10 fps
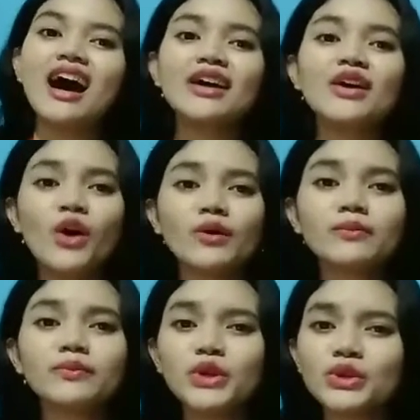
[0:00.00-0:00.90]
I
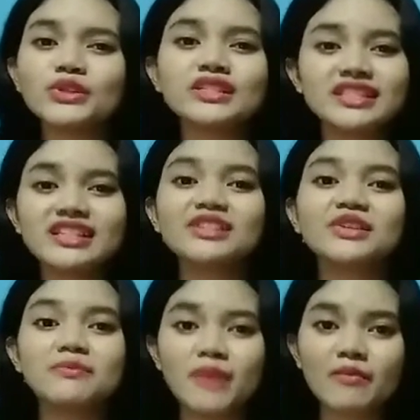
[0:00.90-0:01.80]
hope you still
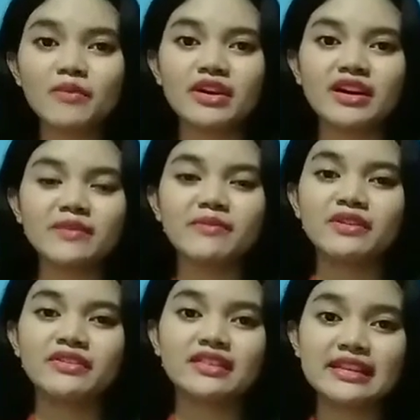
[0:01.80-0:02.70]
remember
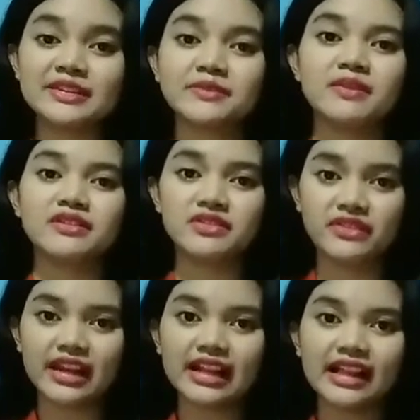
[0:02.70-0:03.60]
about this
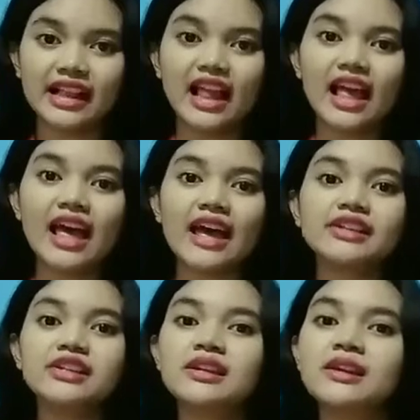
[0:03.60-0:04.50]
material
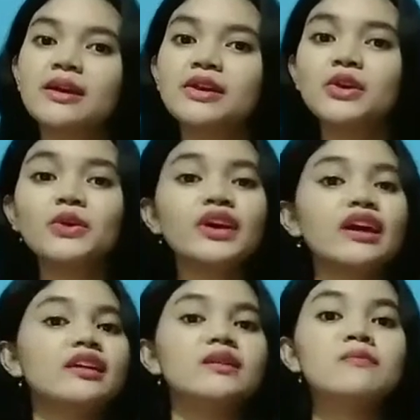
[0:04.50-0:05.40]
and you
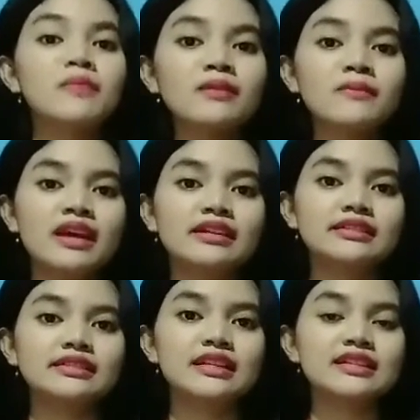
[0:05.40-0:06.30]
can implement
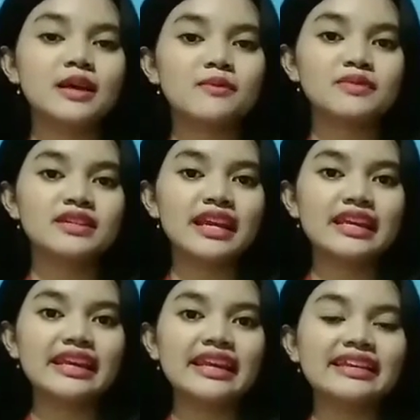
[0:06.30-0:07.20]
someday
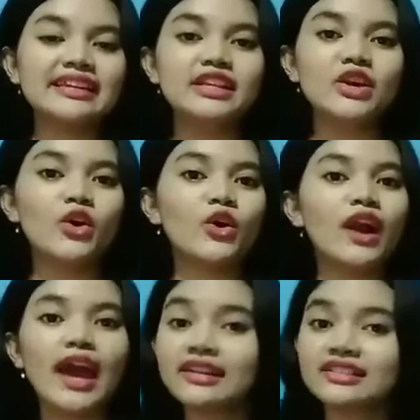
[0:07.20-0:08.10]
in
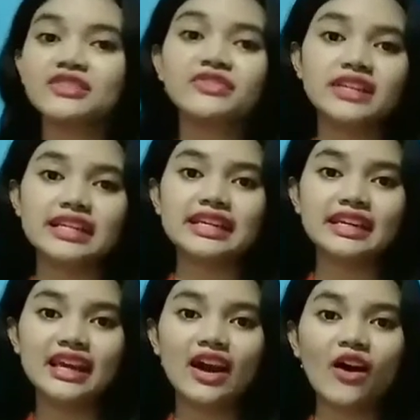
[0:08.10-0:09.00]
your activity
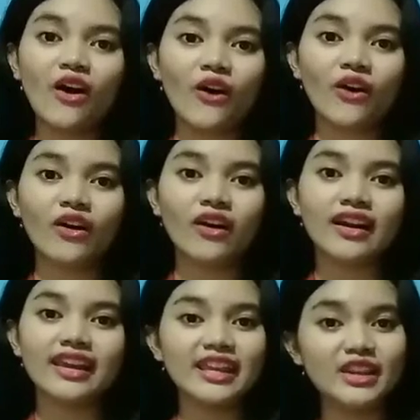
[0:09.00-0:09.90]
or
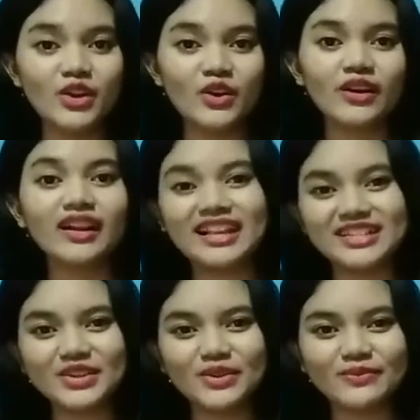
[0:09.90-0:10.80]
in your
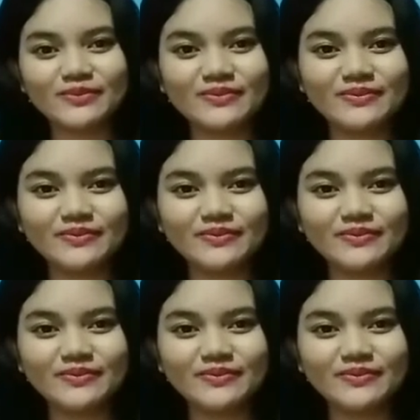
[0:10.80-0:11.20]
classroom.